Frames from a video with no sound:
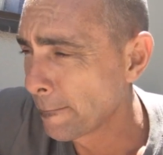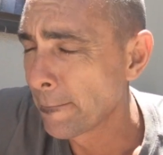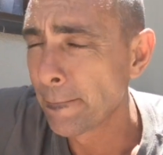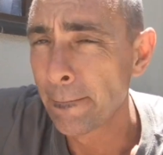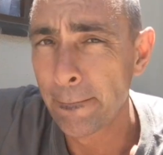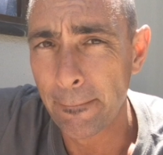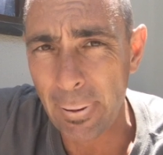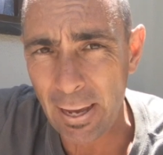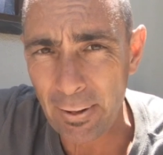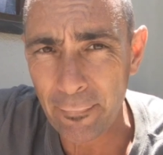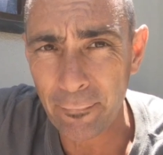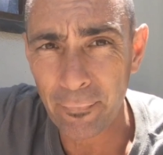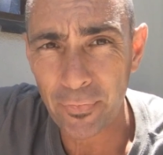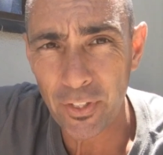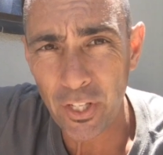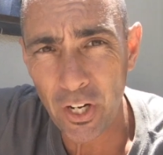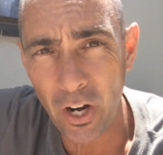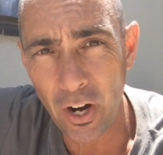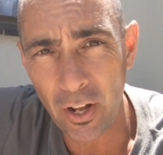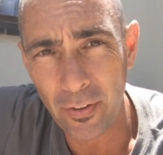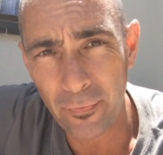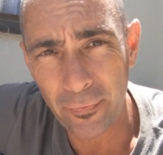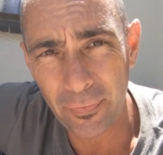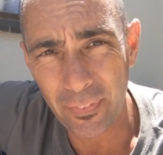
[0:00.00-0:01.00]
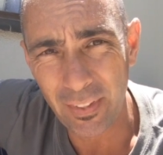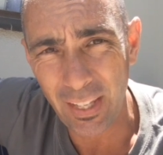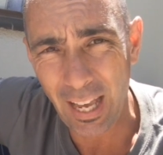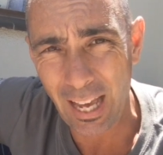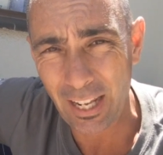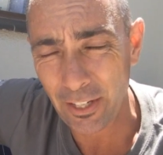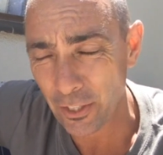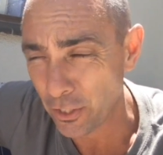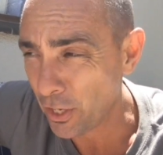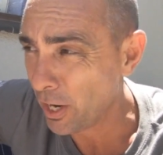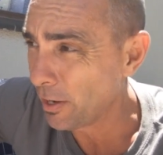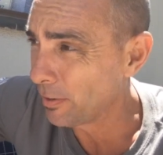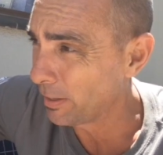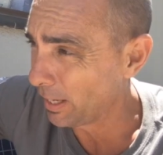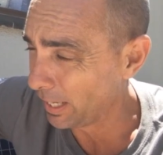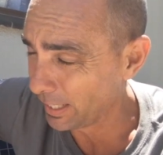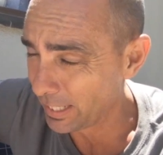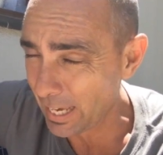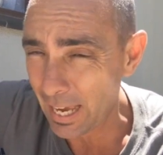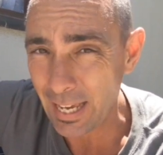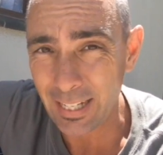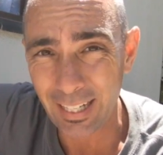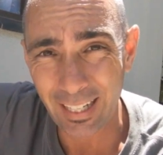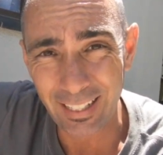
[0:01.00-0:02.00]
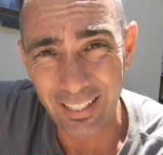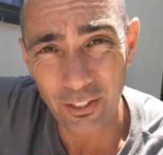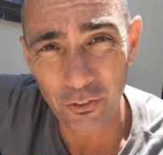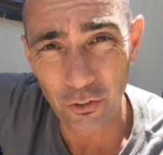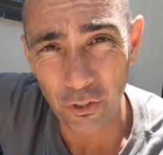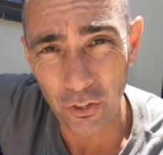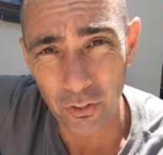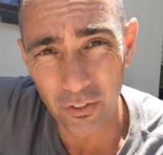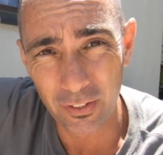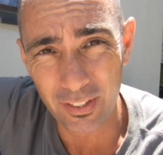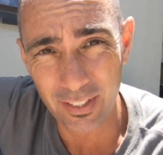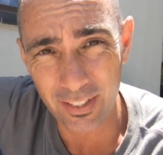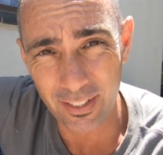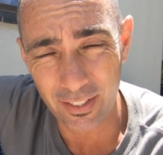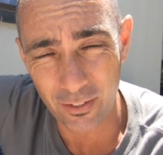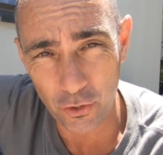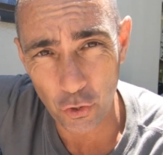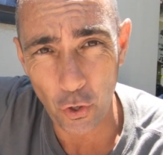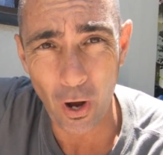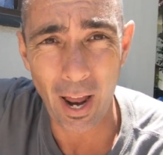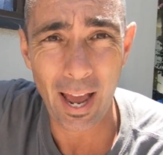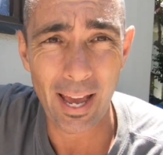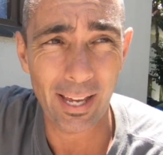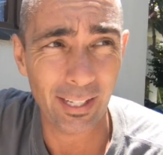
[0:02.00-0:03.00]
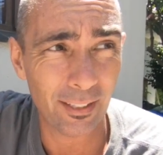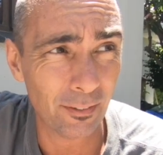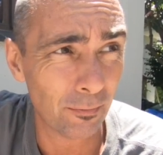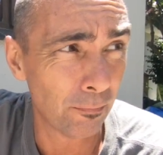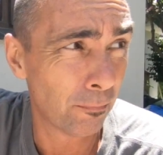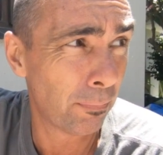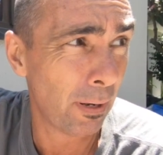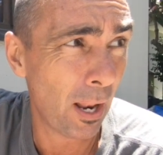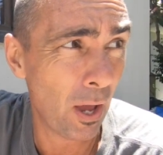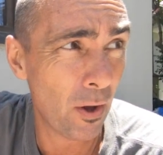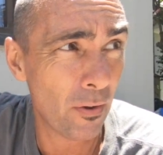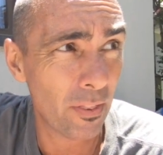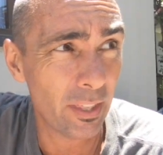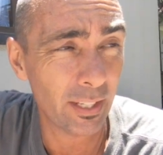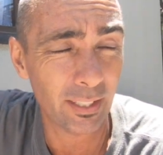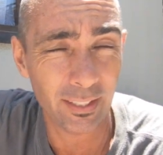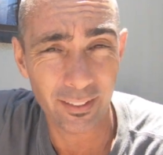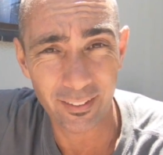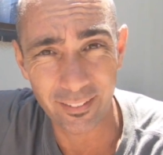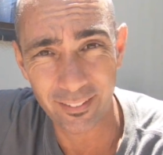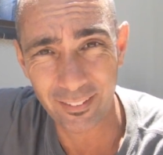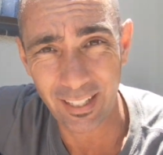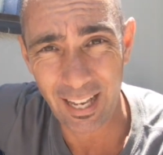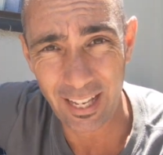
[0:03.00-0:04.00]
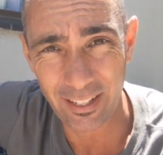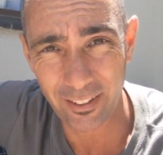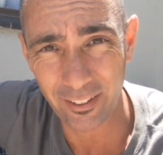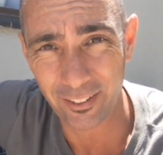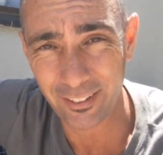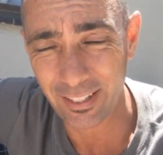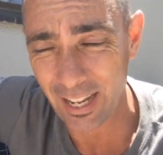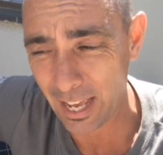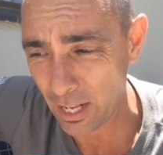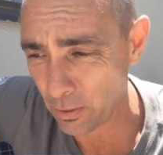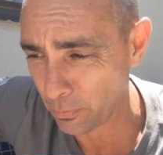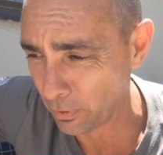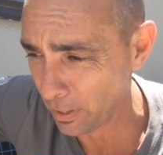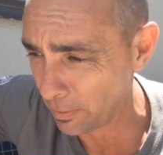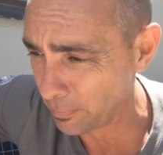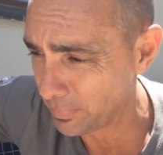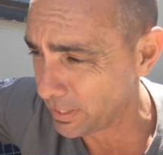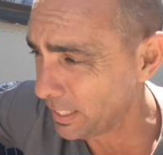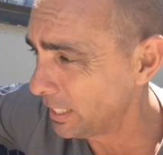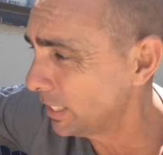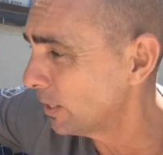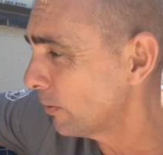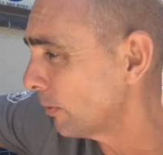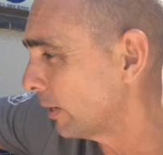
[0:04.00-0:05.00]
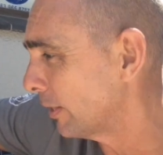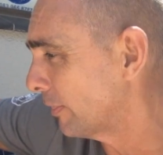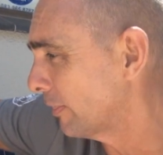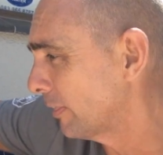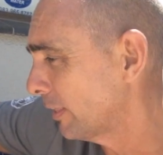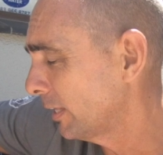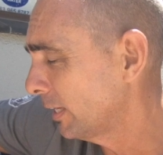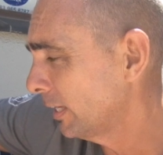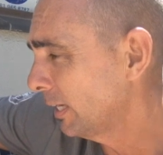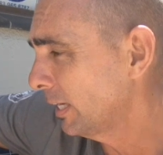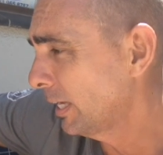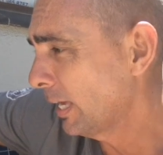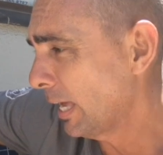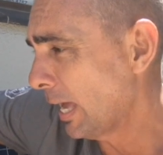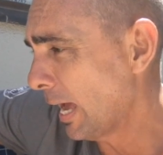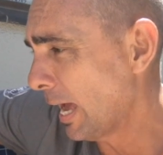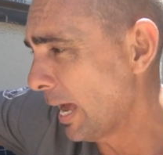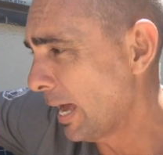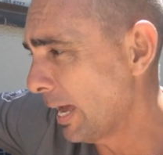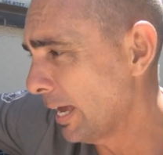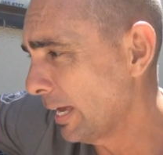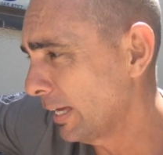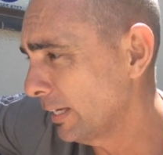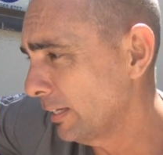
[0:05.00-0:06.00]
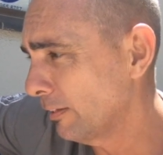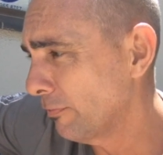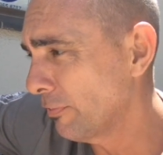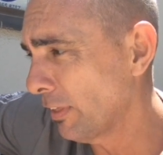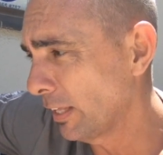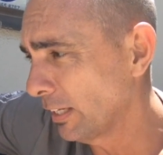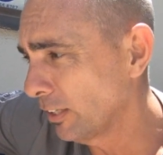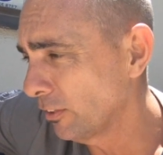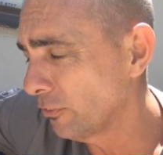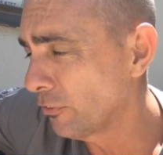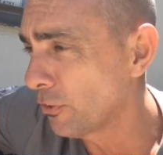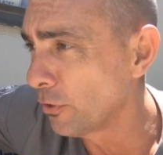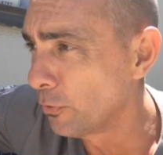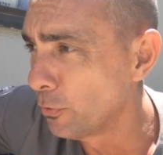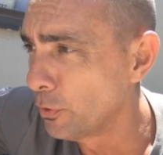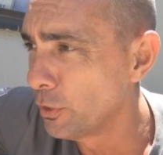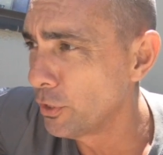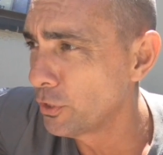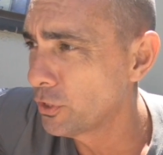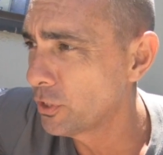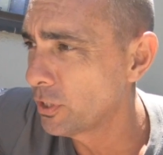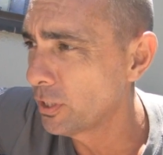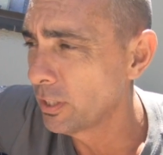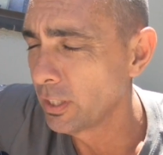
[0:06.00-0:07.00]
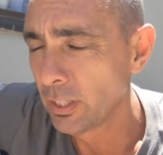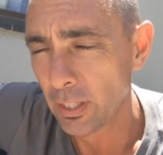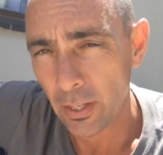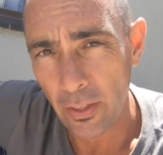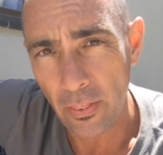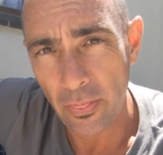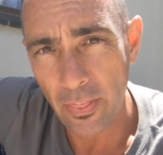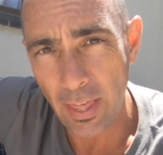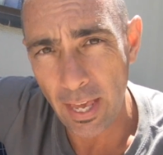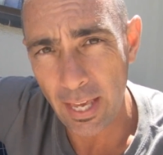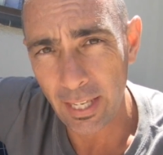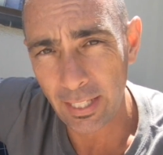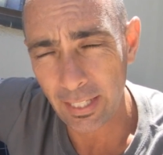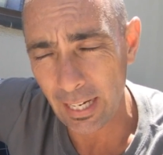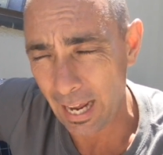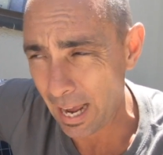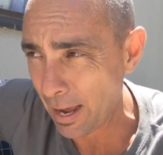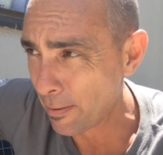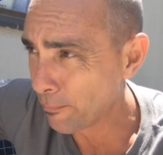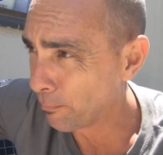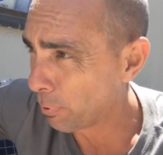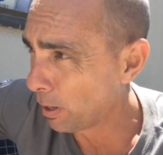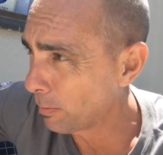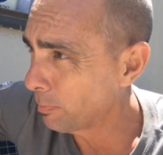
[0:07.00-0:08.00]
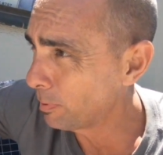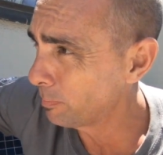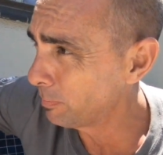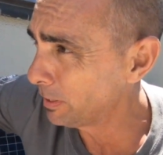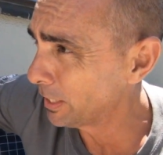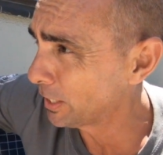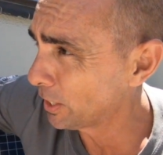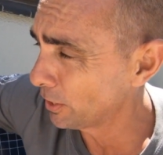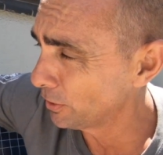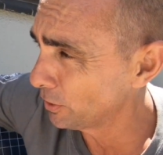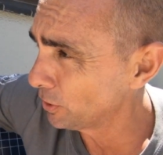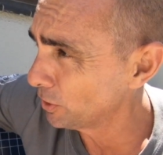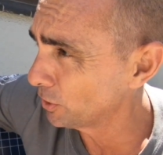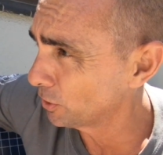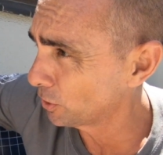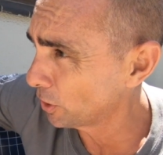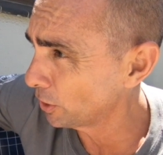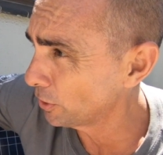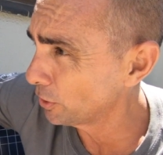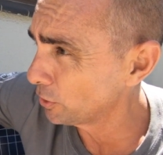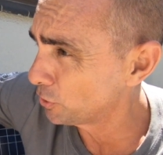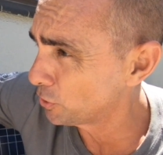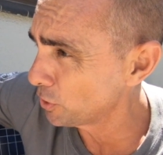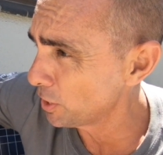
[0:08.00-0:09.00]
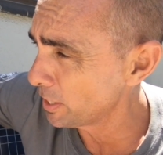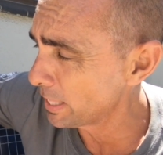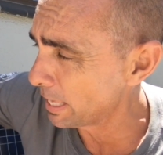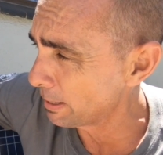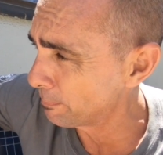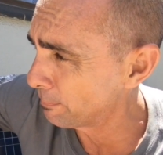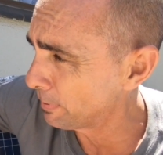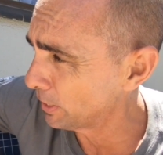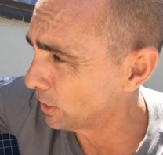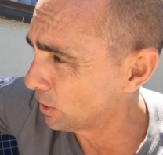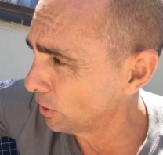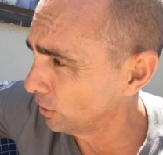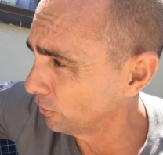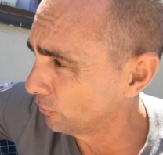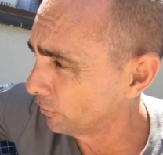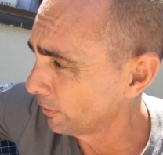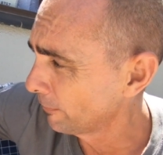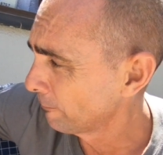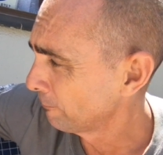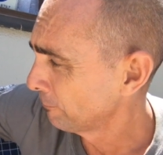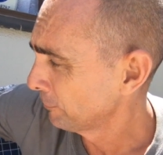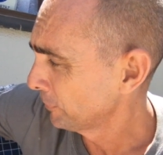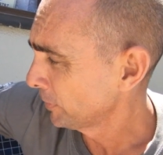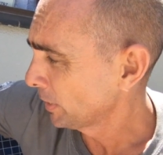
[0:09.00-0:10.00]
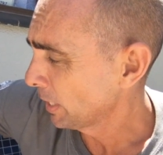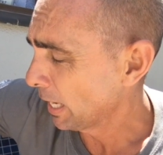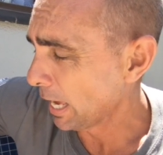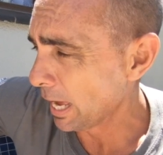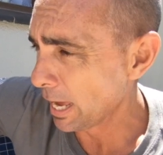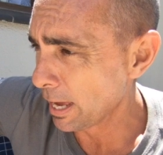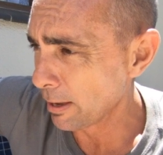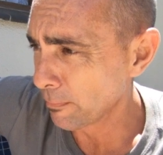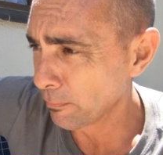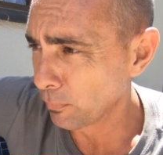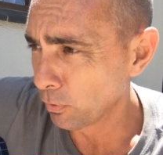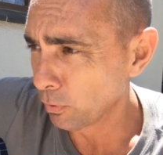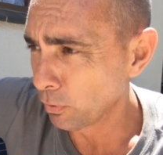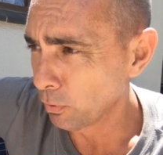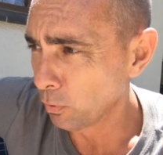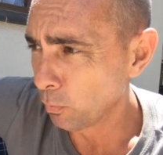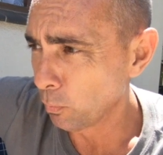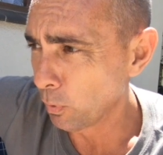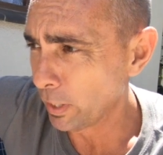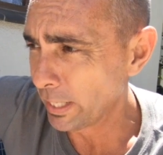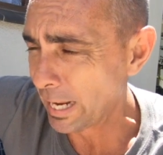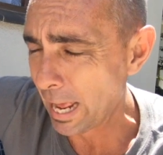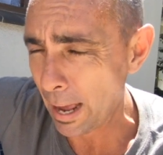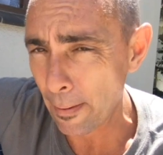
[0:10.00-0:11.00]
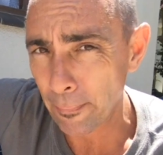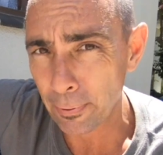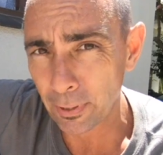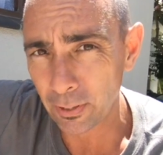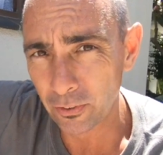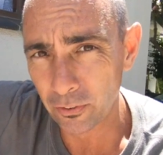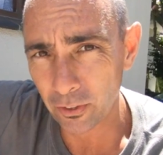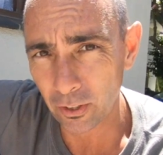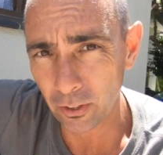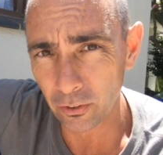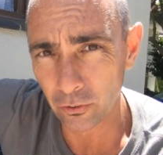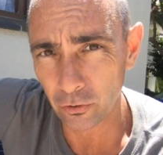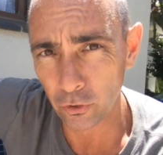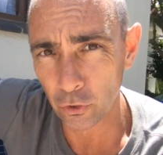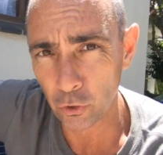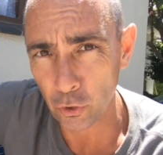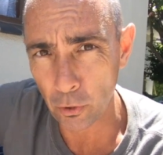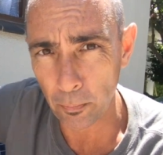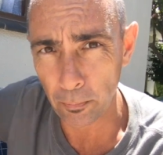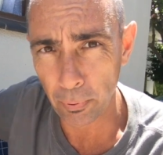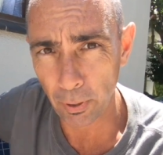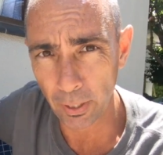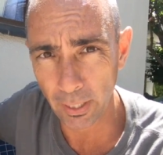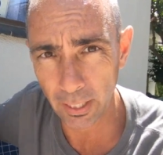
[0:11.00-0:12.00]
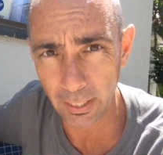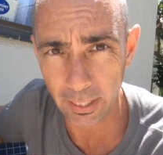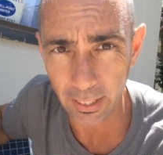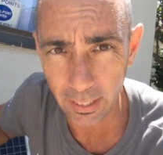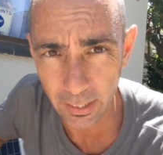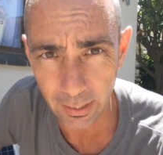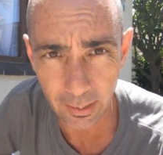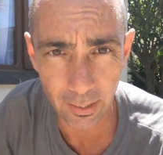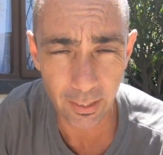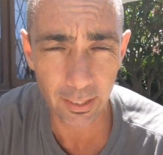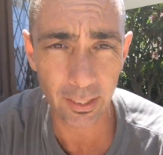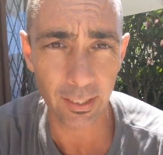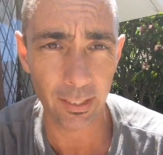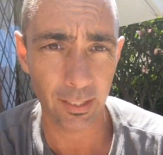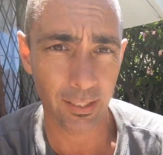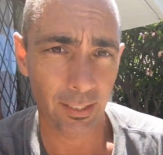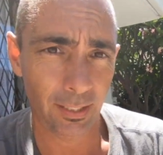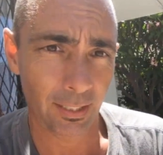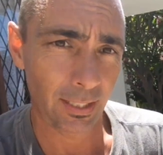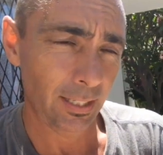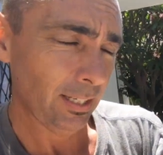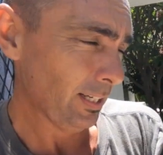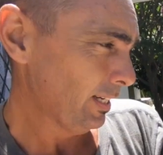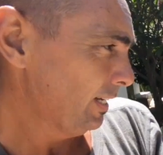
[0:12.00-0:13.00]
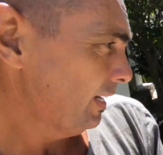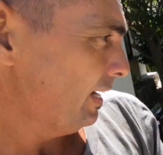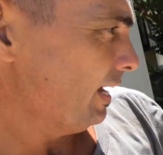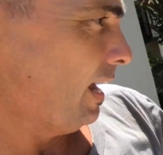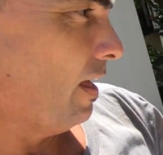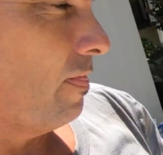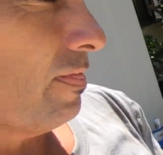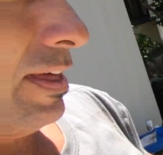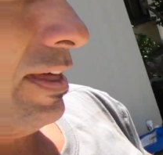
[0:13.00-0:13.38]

But you know, I don't know. Again, I need to try it and play with it and understand what I'm dealing with. If that is the route, then I'm probably going to do that, because what happens is you put it in, and